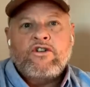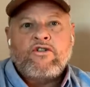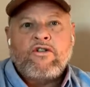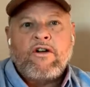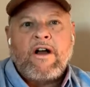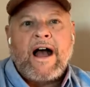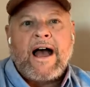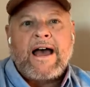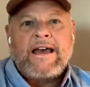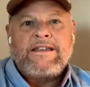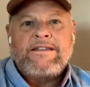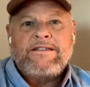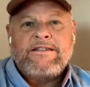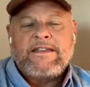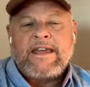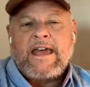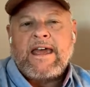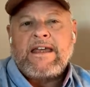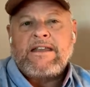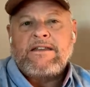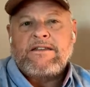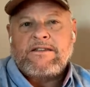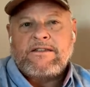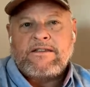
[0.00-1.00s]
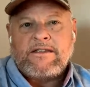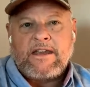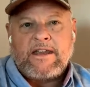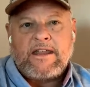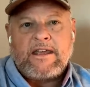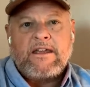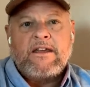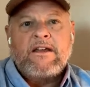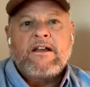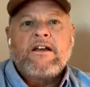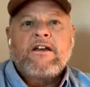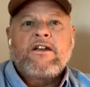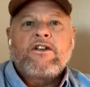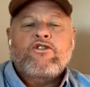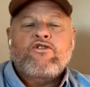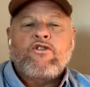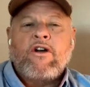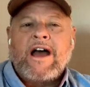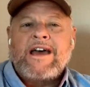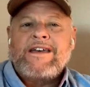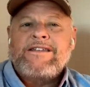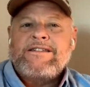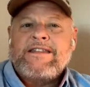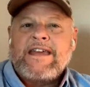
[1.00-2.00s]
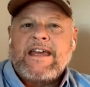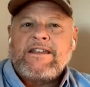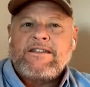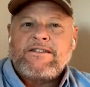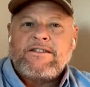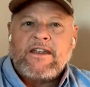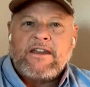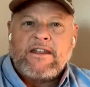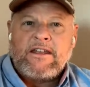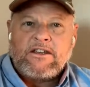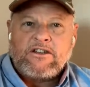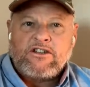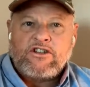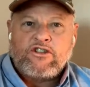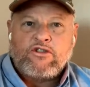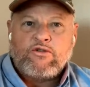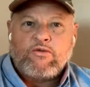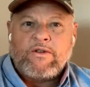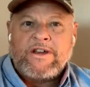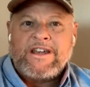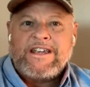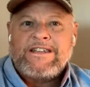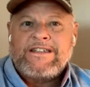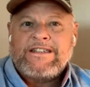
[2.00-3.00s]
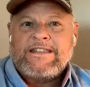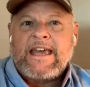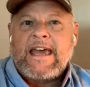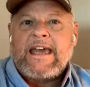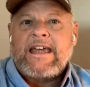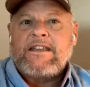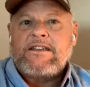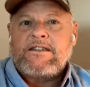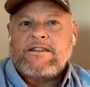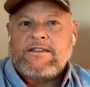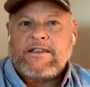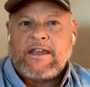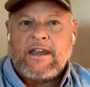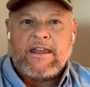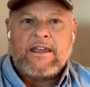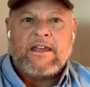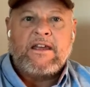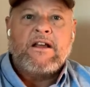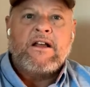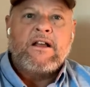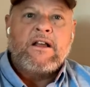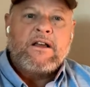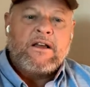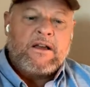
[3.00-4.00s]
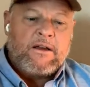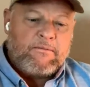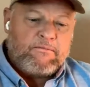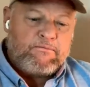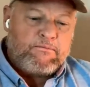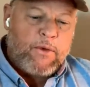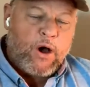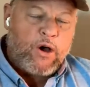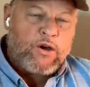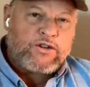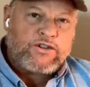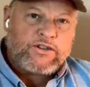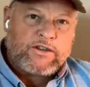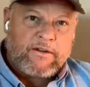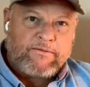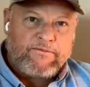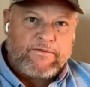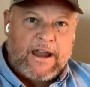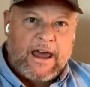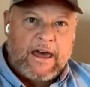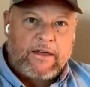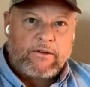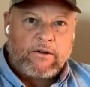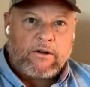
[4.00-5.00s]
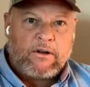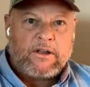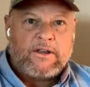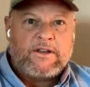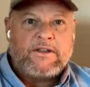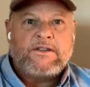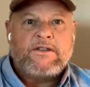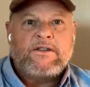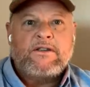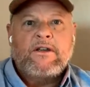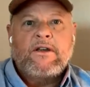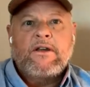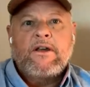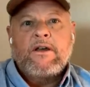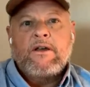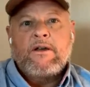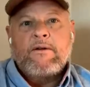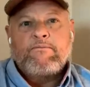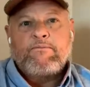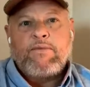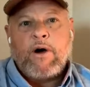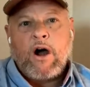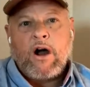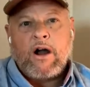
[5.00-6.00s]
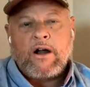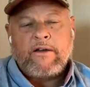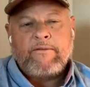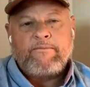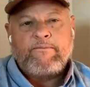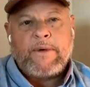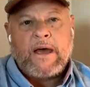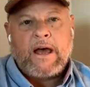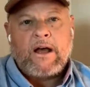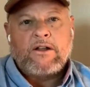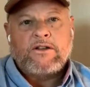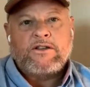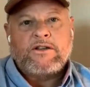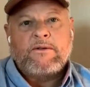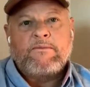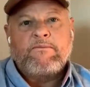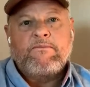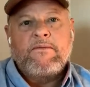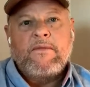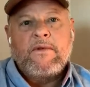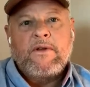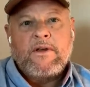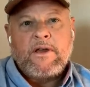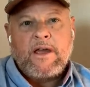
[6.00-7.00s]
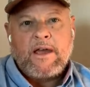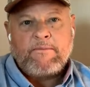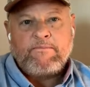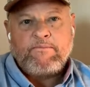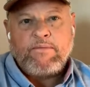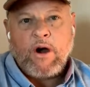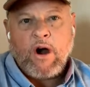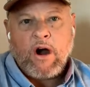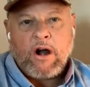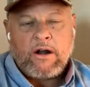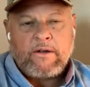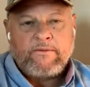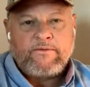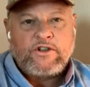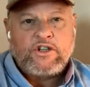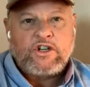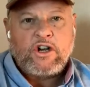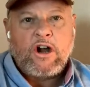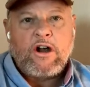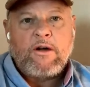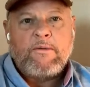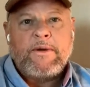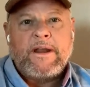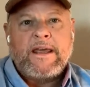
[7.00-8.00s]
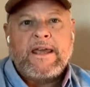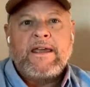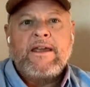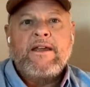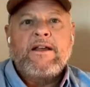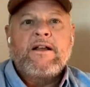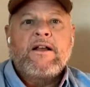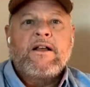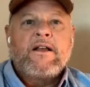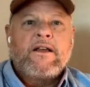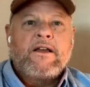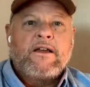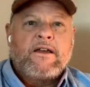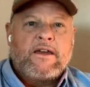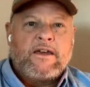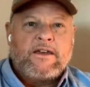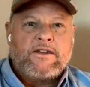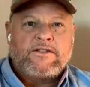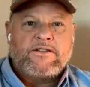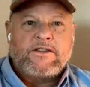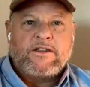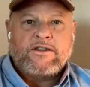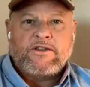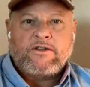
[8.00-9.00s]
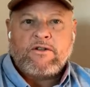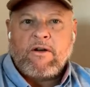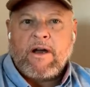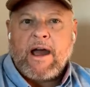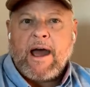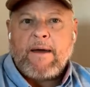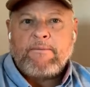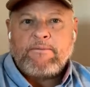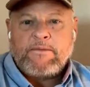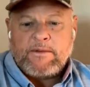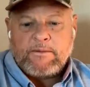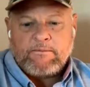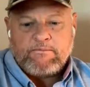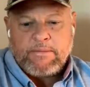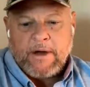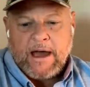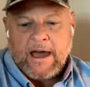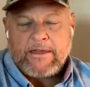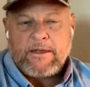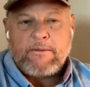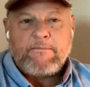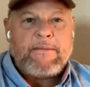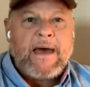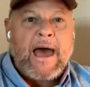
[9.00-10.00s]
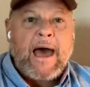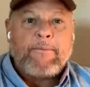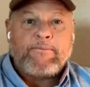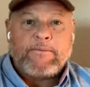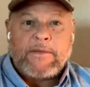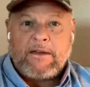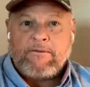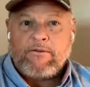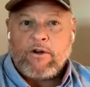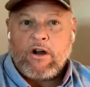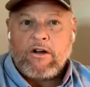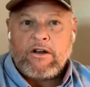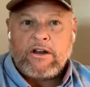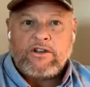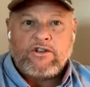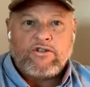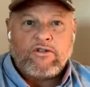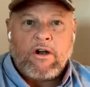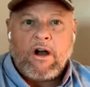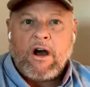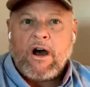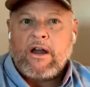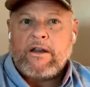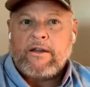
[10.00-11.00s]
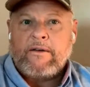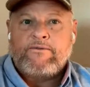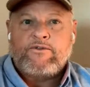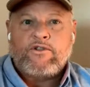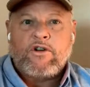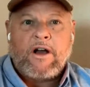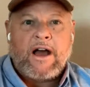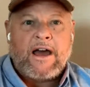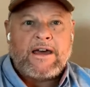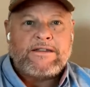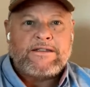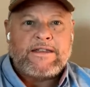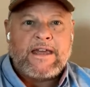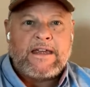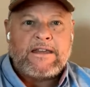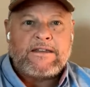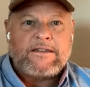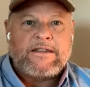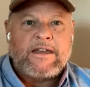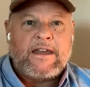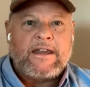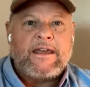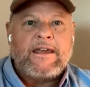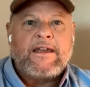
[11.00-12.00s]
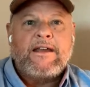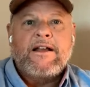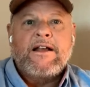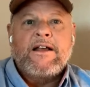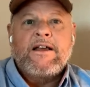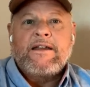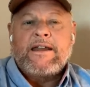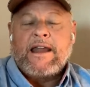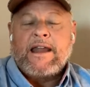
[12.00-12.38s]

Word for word: Tri-state city. Tri-state city is three-state city. Most of Netherlands, part of Belgium, and part of Germany is described by the map they've already drawn of tri-state city.